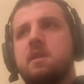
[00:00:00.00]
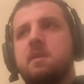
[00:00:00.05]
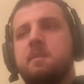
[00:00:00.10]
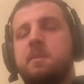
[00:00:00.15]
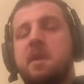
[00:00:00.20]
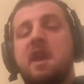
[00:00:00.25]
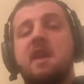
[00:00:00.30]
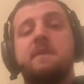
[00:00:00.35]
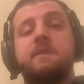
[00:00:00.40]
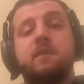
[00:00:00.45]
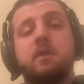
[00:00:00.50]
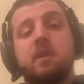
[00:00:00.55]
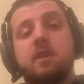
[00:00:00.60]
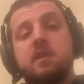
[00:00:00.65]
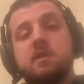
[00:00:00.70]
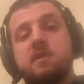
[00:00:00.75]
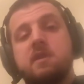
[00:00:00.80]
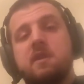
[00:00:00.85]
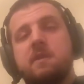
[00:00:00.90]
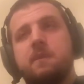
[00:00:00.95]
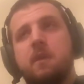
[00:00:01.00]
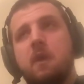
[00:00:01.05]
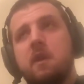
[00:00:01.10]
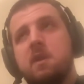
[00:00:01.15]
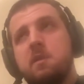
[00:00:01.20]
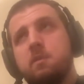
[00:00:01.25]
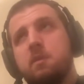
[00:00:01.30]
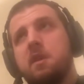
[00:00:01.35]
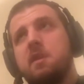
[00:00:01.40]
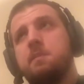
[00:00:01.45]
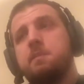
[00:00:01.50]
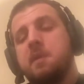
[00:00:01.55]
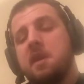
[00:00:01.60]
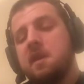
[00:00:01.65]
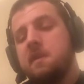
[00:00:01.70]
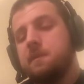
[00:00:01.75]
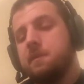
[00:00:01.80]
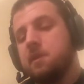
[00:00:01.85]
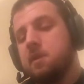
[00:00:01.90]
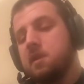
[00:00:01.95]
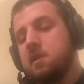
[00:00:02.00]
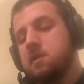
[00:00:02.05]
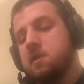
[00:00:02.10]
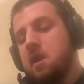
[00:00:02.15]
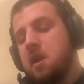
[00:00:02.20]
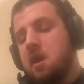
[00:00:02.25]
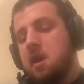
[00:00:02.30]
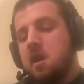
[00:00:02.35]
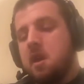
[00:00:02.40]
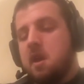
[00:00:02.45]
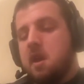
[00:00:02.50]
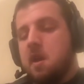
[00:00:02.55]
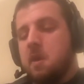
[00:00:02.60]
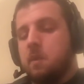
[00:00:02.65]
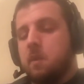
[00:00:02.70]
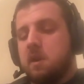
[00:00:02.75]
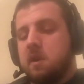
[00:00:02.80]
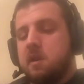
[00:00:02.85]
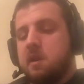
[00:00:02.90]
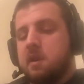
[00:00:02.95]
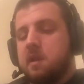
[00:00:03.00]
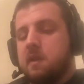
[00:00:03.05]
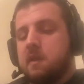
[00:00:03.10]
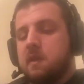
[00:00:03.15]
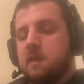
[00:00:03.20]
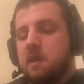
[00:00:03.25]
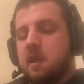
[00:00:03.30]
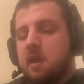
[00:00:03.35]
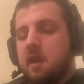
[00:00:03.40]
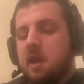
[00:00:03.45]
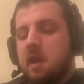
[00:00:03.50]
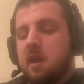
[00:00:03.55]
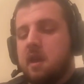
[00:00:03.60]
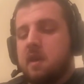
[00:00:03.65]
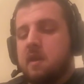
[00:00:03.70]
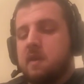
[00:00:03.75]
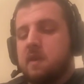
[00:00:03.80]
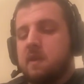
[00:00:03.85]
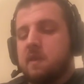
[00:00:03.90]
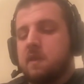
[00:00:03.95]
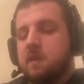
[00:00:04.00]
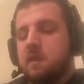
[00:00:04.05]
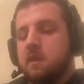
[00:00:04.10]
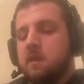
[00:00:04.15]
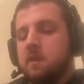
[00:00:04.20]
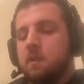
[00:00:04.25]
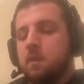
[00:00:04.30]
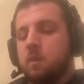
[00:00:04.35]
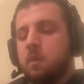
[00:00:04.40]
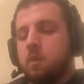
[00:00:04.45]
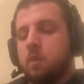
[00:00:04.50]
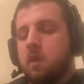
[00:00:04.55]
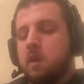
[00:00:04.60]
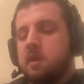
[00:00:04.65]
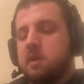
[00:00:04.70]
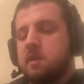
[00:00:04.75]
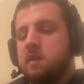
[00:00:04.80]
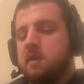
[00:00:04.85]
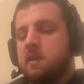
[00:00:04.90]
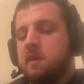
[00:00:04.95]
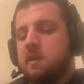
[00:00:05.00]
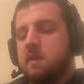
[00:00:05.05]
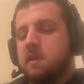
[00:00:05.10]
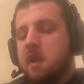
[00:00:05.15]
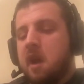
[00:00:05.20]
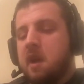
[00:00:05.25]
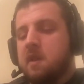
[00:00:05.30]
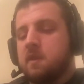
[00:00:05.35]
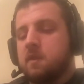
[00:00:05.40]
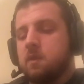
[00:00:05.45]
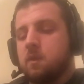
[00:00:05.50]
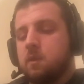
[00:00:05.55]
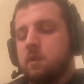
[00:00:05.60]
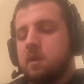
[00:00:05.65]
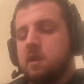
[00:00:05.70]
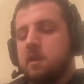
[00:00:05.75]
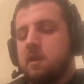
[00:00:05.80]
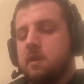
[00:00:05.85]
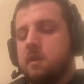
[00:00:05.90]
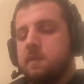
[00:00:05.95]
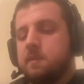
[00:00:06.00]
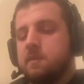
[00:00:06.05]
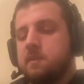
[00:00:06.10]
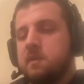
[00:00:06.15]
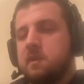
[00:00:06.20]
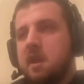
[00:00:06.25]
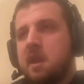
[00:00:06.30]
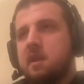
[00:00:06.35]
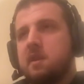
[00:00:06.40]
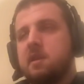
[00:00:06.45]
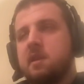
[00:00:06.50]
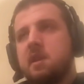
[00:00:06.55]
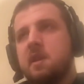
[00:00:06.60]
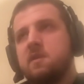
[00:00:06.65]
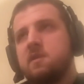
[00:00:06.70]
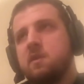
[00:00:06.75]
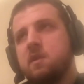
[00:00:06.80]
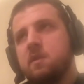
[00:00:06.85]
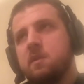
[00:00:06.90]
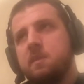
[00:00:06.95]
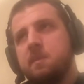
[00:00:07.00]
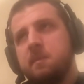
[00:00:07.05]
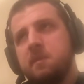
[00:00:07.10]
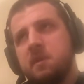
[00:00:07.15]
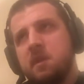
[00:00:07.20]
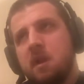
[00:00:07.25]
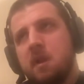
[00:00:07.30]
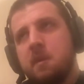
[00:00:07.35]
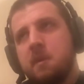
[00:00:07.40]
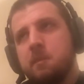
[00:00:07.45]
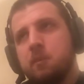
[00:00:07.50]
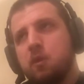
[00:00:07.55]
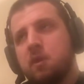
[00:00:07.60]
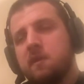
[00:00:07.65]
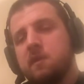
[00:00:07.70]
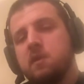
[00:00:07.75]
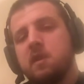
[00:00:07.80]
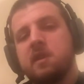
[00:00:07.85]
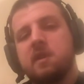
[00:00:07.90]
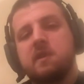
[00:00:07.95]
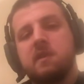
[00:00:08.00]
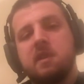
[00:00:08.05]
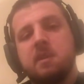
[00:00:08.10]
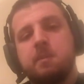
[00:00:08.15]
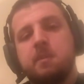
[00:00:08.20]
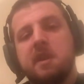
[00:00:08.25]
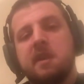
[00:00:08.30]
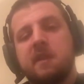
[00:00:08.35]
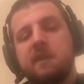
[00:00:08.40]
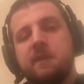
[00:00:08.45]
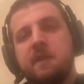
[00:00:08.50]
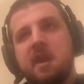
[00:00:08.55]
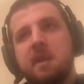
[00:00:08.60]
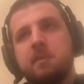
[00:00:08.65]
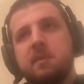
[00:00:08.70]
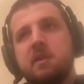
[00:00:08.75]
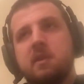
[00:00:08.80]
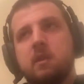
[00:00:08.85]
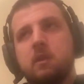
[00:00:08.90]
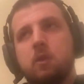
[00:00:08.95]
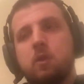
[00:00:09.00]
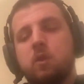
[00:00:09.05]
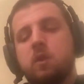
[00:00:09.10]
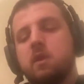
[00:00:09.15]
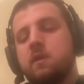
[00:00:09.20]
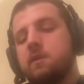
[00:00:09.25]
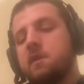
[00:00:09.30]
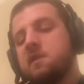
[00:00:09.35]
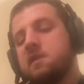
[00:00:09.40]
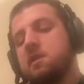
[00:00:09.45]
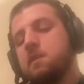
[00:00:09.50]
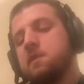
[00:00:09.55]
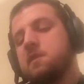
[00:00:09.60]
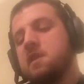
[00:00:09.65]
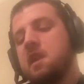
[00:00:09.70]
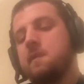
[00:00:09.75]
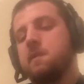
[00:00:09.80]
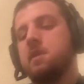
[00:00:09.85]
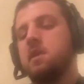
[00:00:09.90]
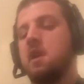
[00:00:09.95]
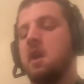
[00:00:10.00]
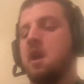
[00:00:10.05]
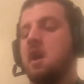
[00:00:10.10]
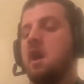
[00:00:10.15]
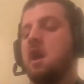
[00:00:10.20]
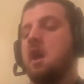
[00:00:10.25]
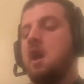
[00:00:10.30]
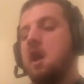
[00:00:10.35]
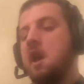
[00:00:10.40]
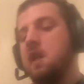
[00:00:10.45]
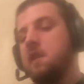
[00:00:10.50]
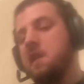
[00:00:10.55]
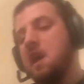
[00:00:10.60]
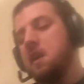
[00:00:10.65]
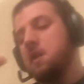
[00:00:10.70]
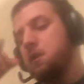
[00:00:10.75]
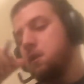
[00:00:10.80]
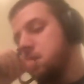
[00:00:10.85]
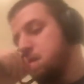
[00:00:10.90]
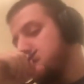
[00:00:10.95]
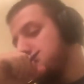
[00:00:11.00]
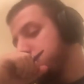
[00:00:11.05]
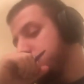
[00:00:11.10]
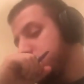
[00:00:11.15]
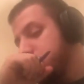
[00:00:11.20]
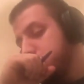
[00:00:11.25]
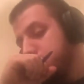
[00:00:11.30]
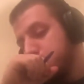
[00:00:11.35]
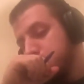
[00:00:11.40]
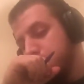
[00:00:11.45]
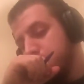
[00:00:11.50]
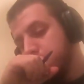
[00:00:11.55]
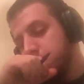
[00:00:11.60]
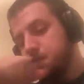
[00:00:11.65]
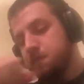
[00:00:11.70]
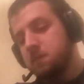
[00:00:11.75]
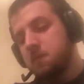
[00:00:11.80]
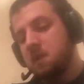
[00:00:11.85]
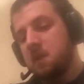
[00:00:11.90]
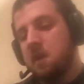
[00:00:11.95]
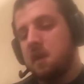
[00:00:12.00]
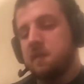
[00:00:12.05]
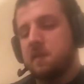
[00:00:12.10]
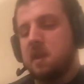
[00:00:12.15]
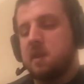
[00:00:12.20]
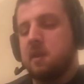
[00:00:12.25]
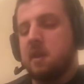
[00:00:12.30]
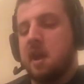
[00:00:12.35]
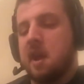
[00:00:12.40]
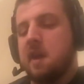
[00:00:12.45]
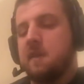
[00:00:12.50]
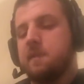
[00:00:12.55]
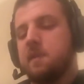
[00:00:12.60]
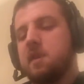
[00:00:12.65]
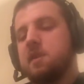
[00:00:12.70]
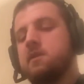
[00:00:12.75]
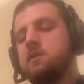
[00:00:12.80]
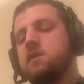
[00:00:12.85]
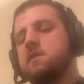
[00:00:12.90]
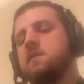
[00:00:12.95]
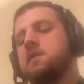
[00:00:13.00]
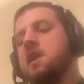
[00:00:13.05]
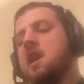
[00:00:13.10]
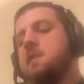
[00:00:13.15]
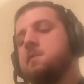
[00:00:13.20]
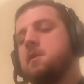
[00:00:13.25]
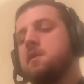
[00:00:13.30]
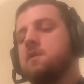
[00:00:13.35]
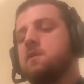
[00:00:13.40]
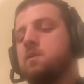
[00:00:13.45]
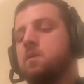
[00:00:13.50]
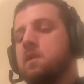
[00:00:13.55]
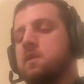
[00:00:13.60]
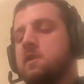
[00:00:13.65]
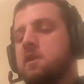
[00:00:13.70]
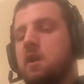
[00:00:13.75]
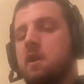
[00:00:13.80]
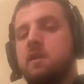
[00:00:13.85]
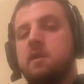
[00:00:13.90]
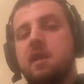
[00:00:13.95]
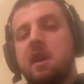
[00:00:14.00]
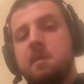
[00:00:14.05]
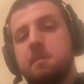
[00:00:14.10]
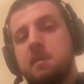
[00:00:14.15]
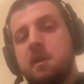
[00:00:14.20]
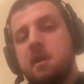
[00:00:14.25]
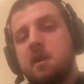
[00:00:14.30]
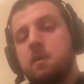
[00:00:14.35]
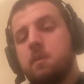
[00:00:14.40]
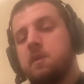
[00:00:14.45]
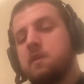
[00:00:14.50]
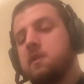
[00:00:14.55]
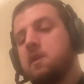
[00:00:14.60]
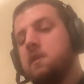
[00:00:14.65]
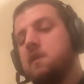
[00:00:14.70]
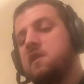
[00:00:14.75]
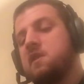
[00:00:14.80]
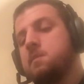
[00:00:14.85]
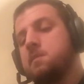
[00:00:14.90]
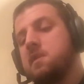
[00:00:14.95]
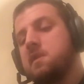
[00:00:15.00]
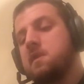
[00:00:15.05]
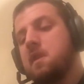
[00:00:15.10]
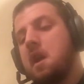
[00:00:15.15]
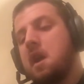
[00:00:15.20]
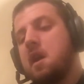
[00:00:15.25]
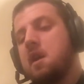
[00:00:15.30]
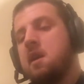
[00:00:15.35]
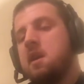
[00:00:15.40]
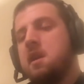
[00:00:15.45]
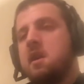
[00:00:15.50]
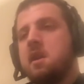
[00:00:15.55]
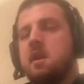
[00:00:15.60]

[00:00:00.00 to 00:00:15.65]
Banned Footage. It's Volume 1 Banned Footage, and what it is one side story that gives you more of a look into the Baker family and the lore of Resident Evil 7 in that universe. And then you have 2 different game modes. One's called Nightmare, one's called Ethan Must Die.